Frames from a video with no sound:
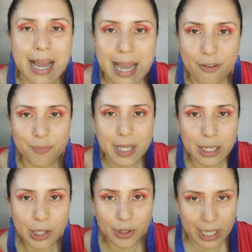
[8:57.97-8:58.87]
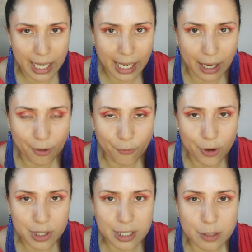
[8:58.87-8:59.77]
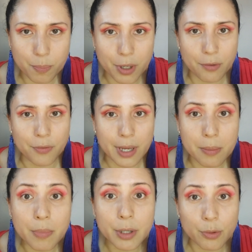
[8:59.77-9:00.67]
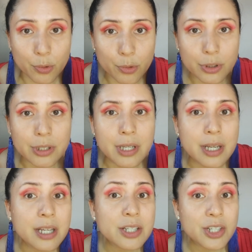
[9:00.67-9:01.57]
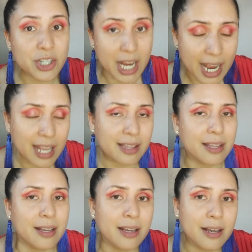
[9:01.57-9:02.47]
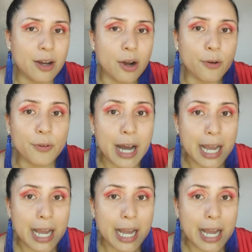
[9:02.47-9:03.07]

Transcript: I have been looking for this perfect maroon shade of